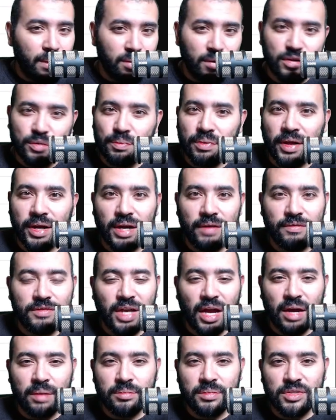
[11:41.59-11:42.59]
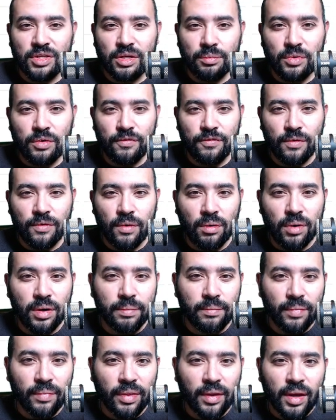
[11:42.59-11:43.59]
There's plenty of time to move
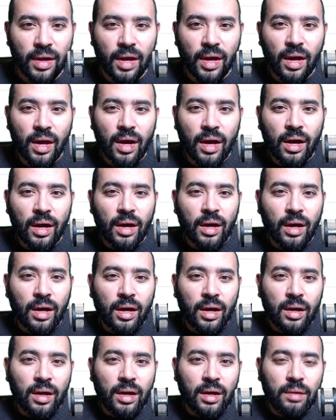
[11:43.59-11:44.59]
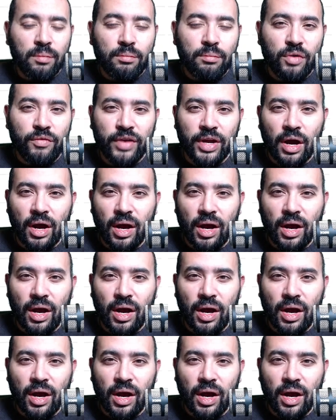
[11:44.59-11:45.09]
forward. Moving